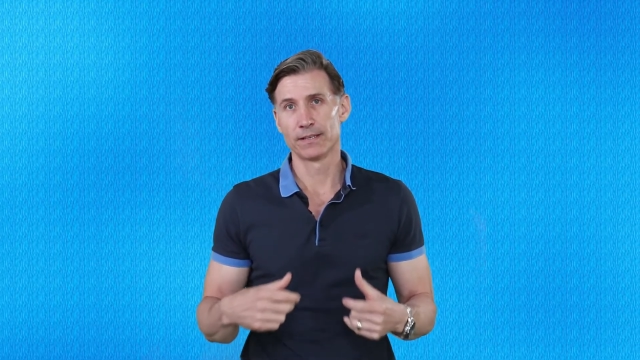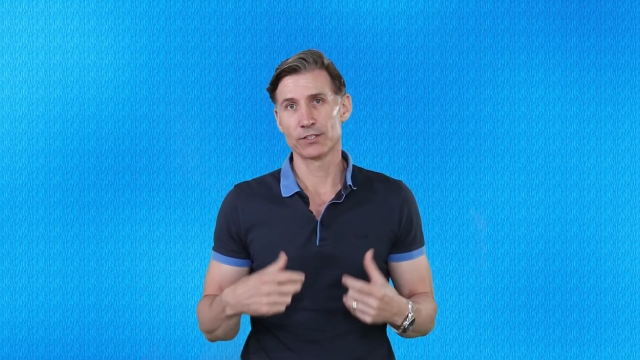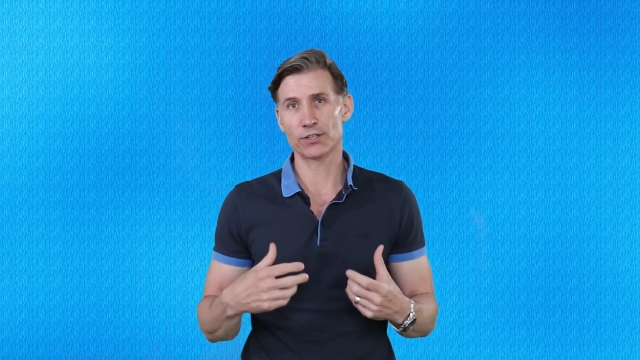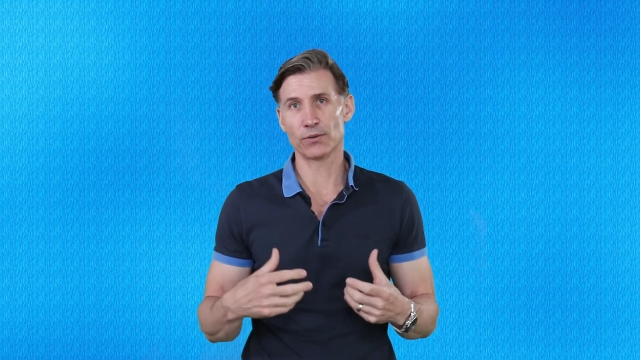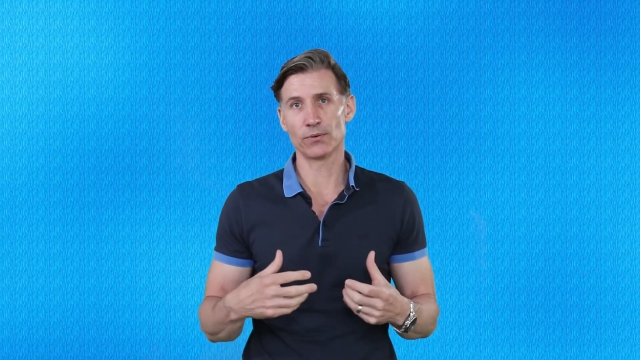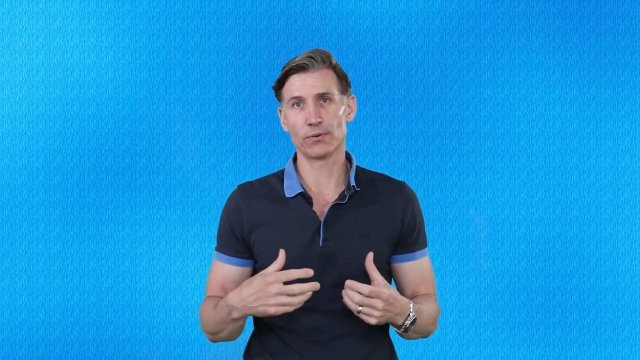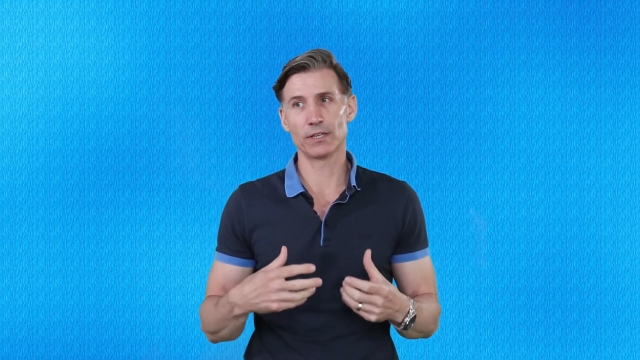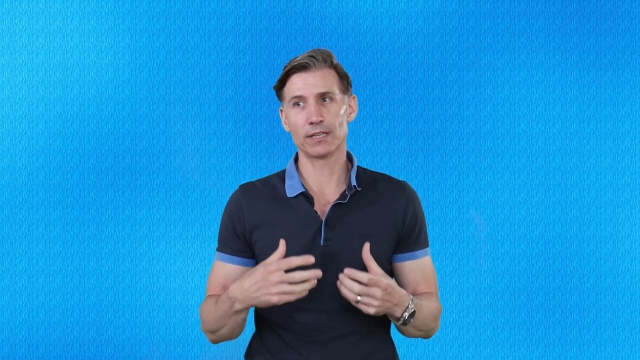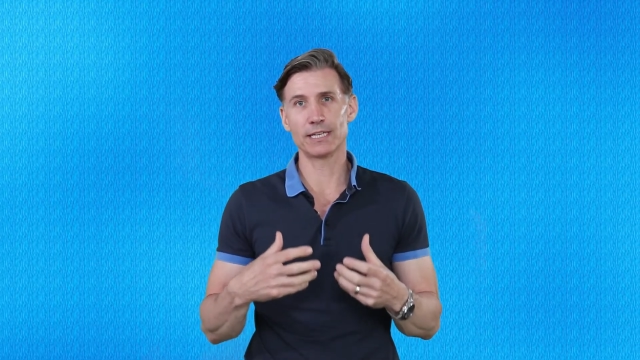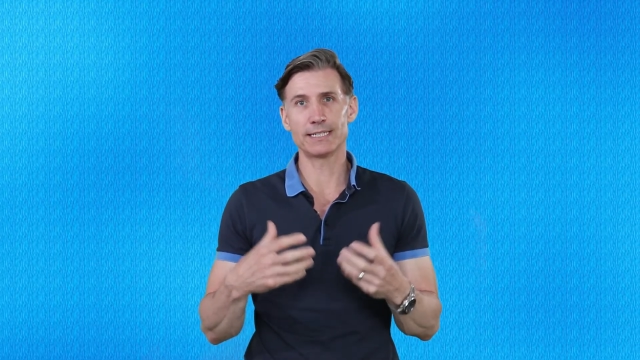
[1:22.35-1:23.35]
So
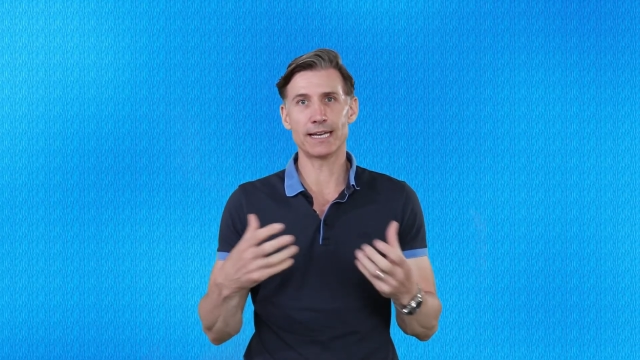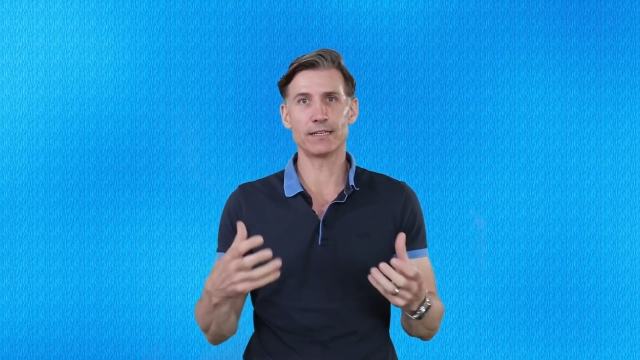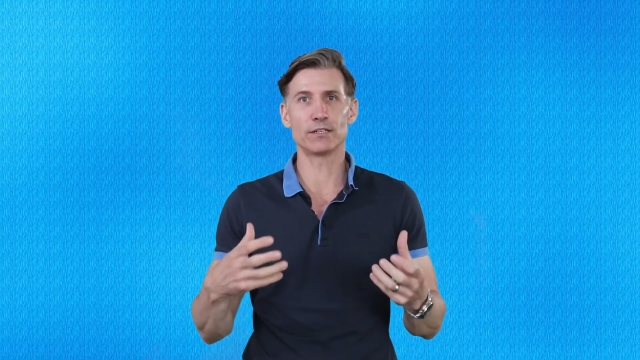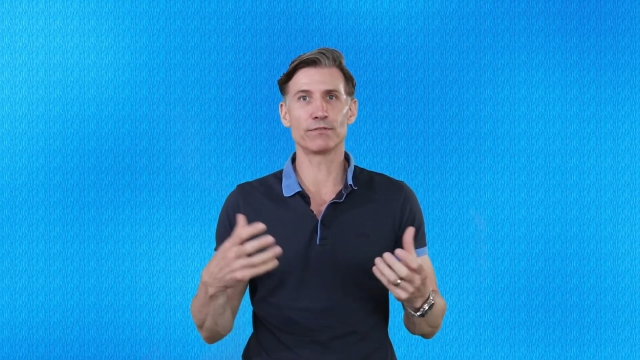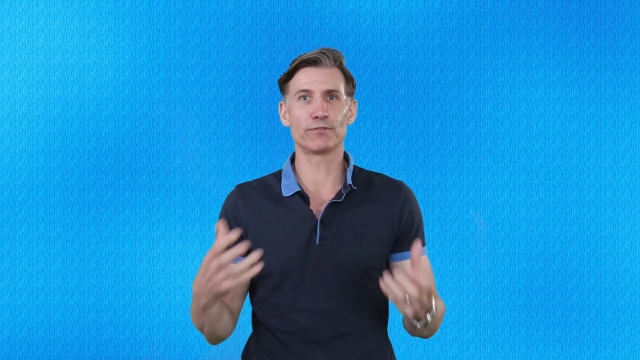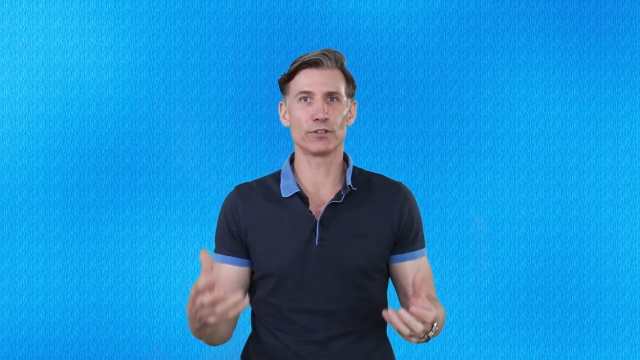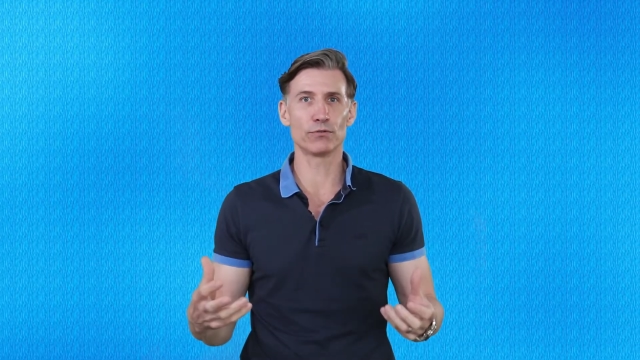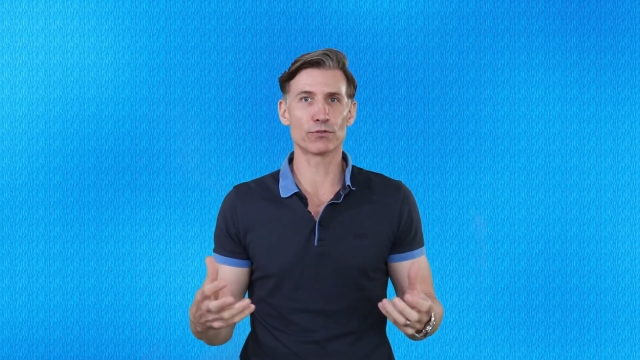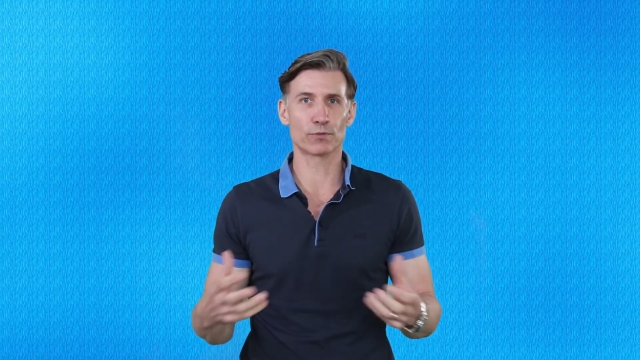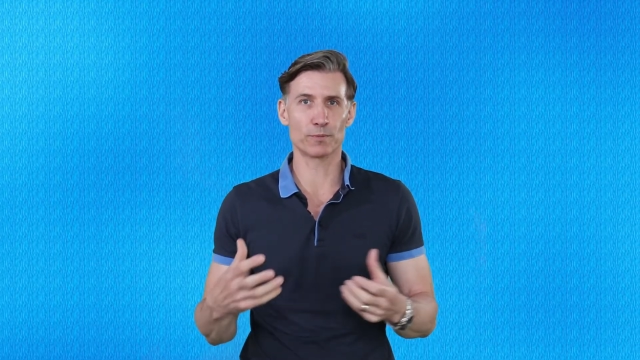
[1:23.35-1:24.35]
they tend to
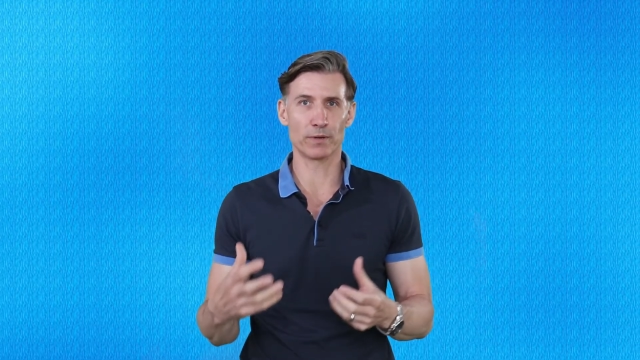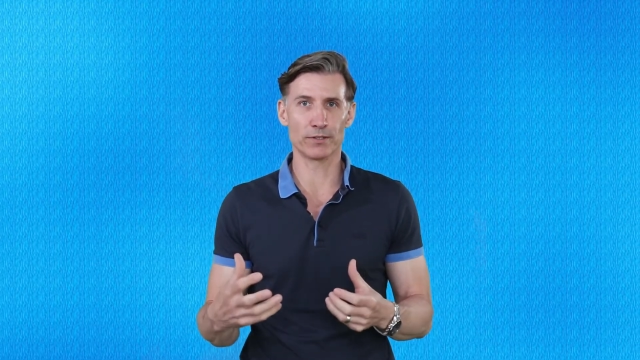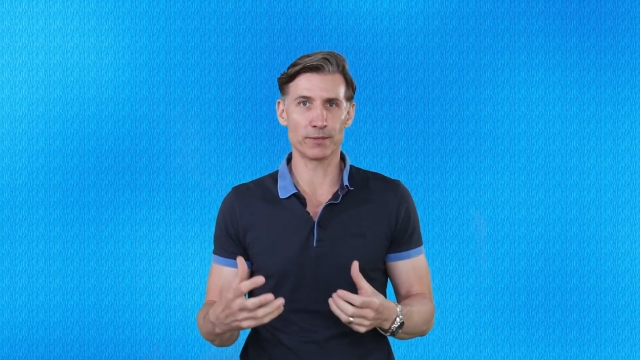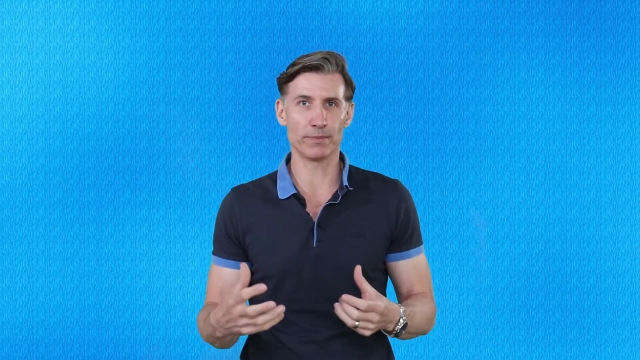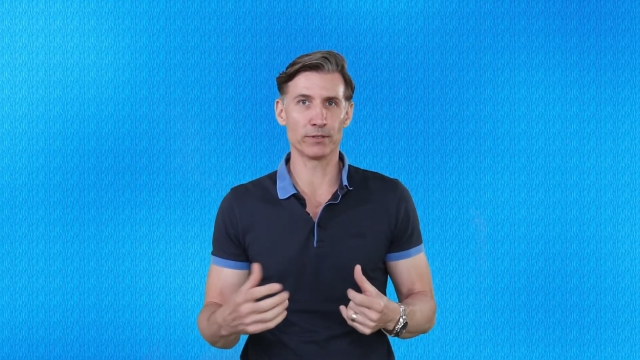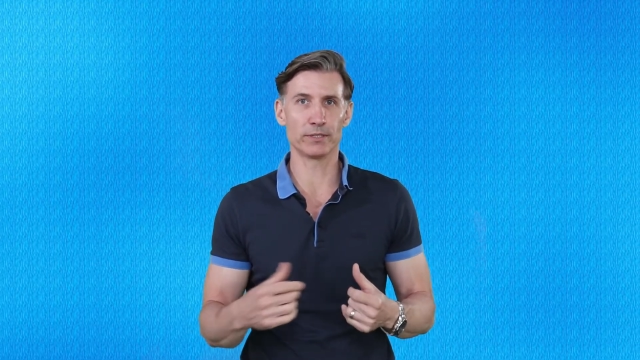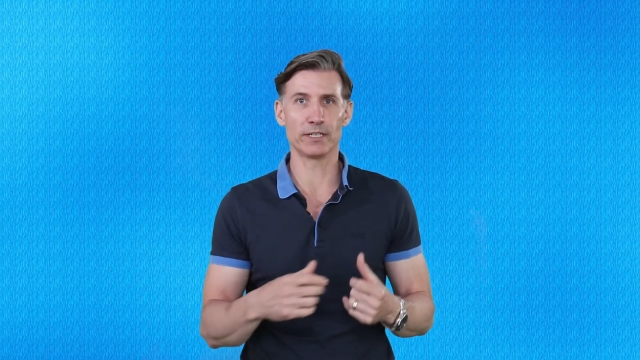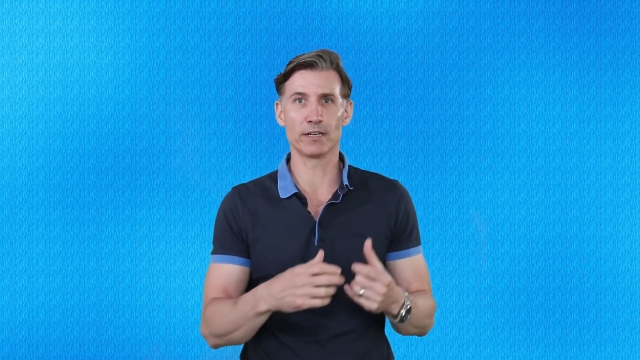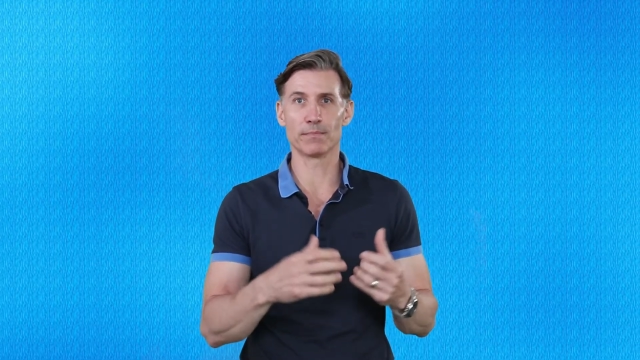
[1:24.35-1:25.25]
diffuse responsibility